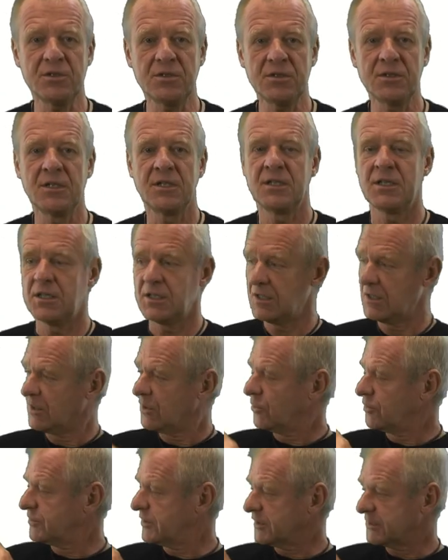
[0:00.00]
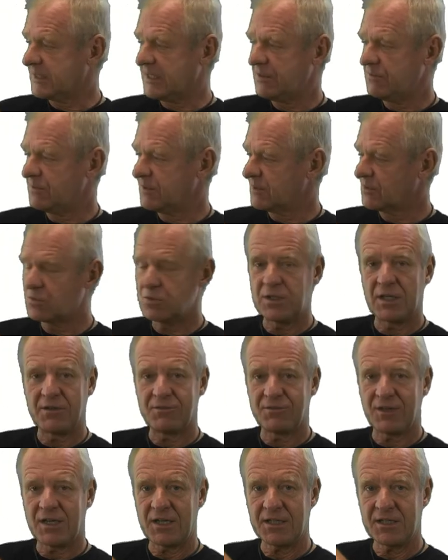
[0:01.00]
Then we look at the horizontal
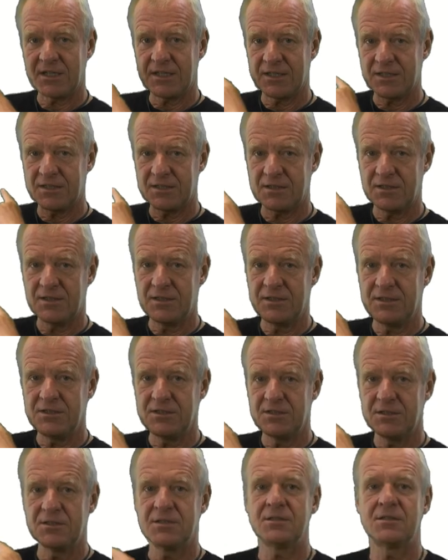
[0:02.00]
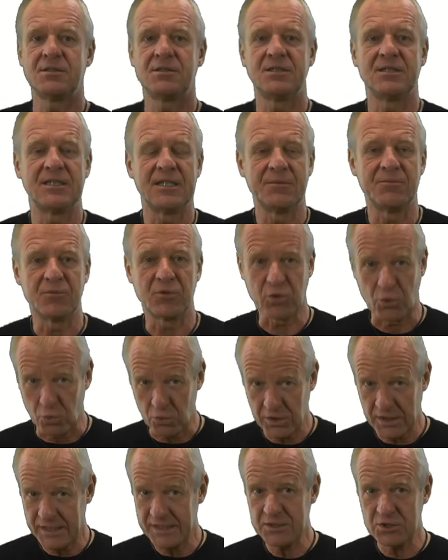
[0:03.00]
line that corresponds to the pressure
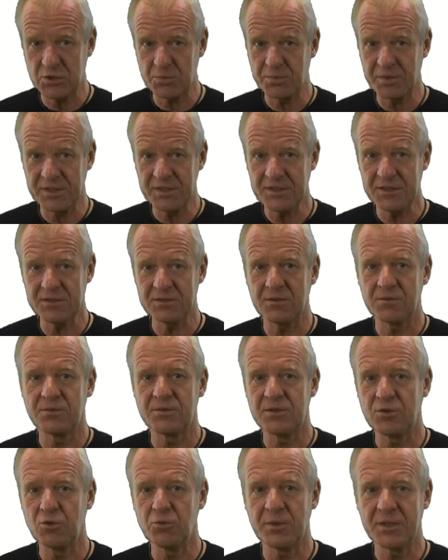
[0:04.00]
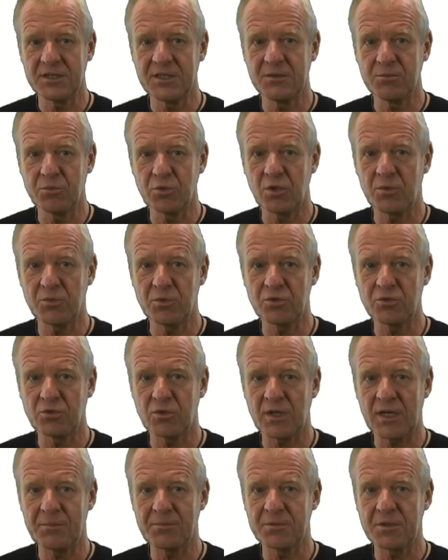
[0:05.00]
drop across the downhole motor.
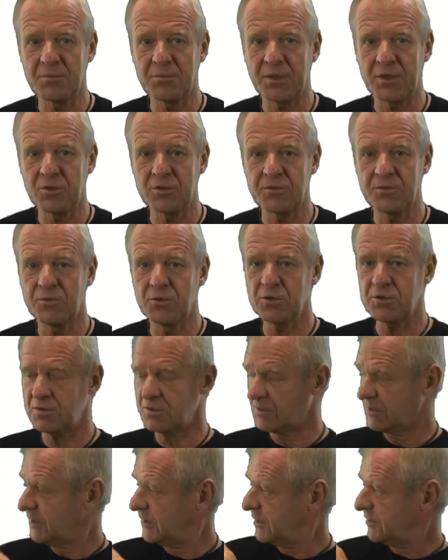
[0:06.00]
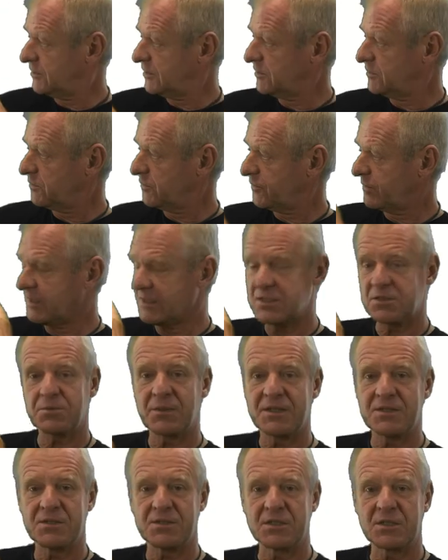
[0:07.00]
In this case, let's assume it is 20 bars.
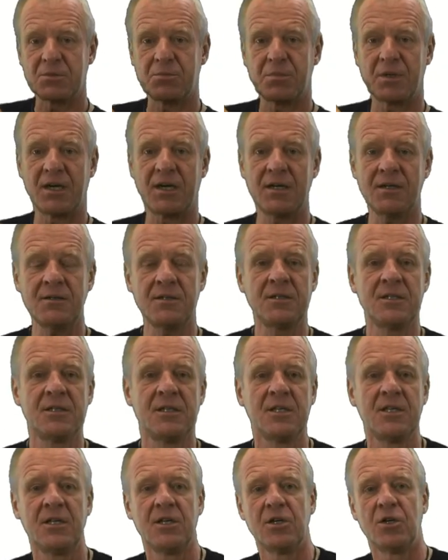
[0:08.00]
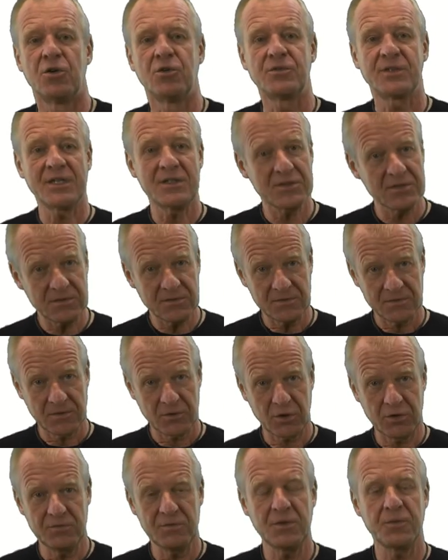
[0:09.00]
Now we move to the
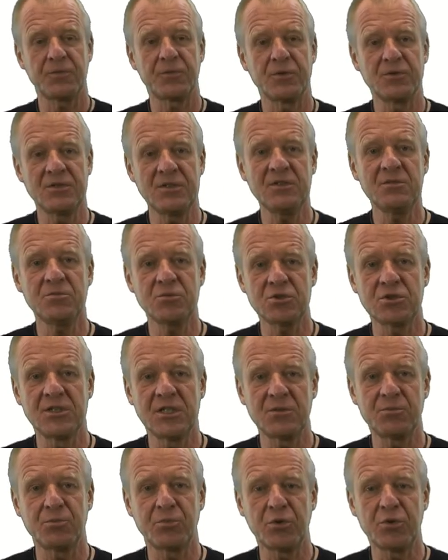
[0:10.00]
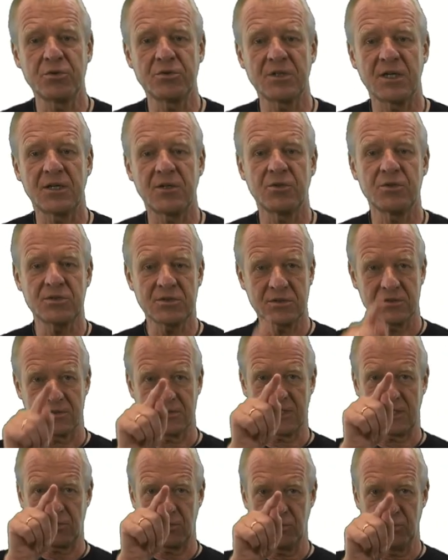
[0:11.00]
intersection between these two lines, and
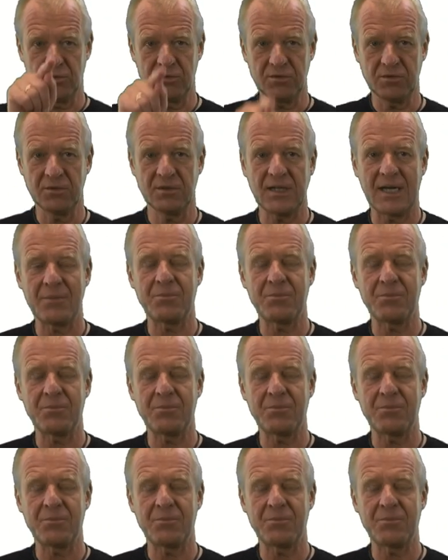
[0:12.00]
from the intersection